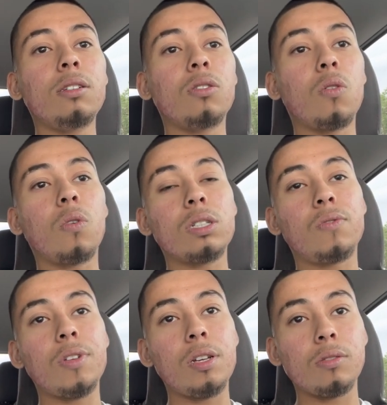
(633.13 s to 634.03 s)
Don't watch
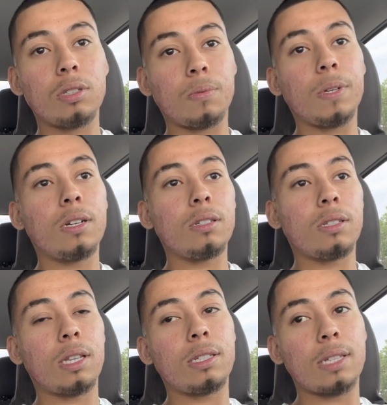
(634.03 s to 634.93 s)
videos just because
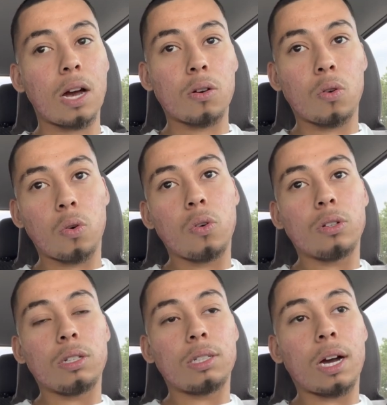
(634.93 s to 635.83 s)
they sound cool or
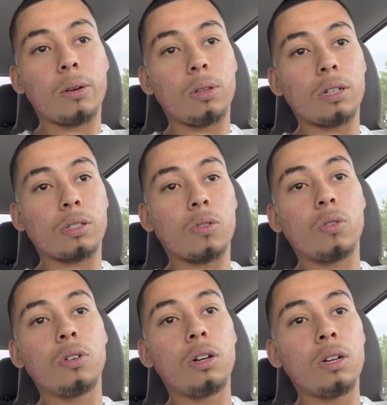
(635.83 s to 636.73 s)
the title looks
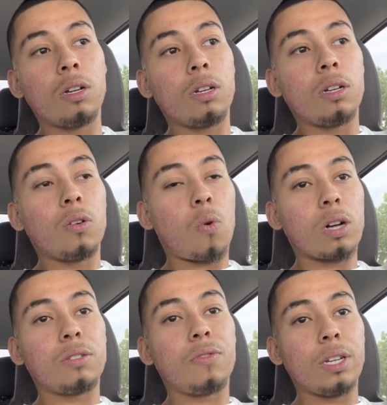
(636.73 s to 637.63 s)
cool.
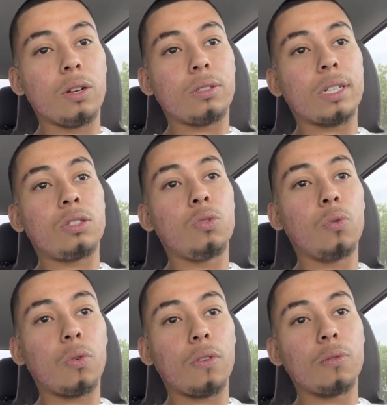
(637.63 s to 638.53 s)
Watch videos that you
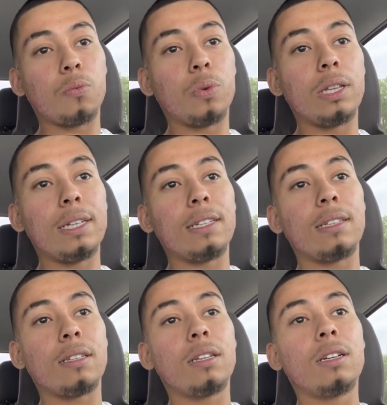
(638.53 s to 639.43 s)
really,
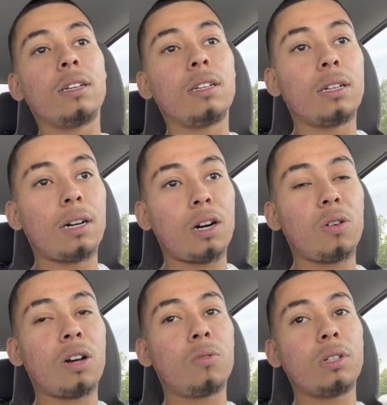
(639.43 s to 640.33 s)
I
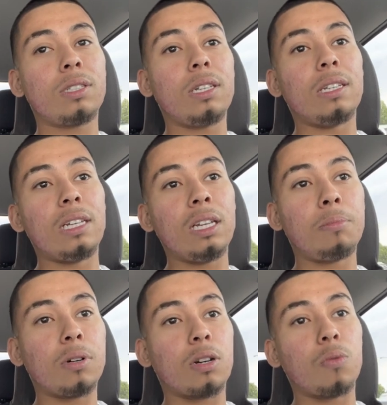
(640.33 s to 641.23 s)
don't want to say need,
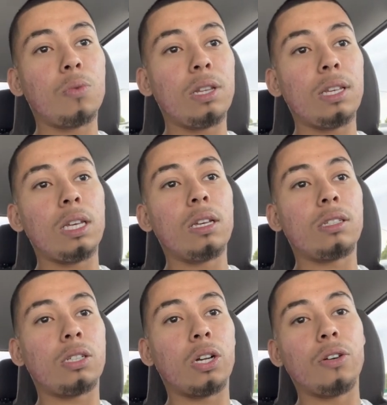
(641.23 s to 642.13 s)
but could really
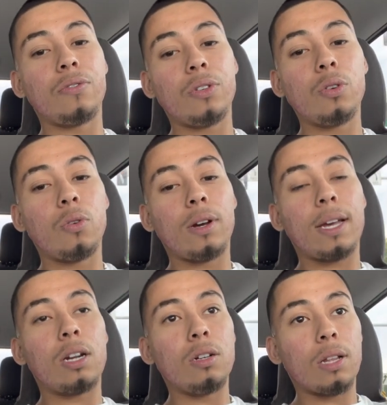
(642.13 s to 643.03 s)
serve you
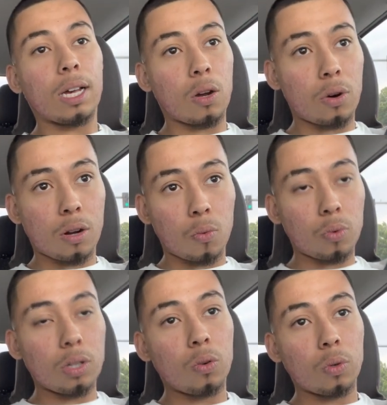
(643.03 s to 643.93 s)
in a
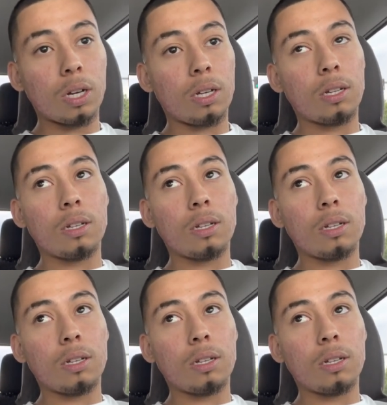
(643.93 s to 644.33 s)
real way.